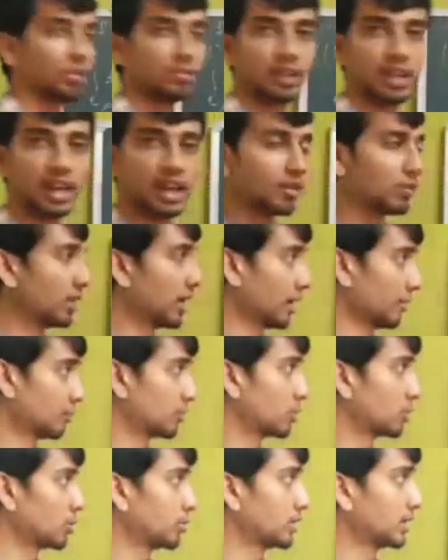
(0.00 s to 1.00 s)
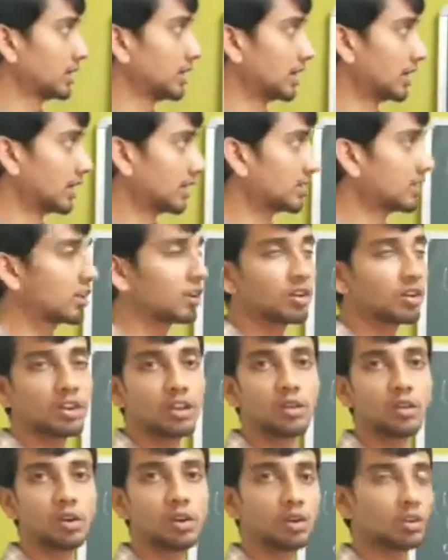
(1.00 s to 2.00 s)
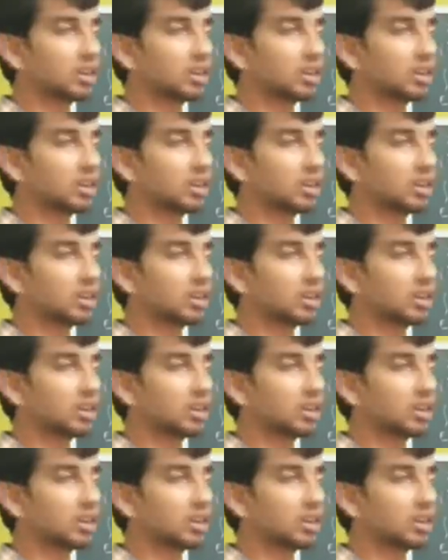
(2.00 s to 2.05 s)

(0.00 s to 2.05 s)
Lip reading: we have f to be greater than or equal to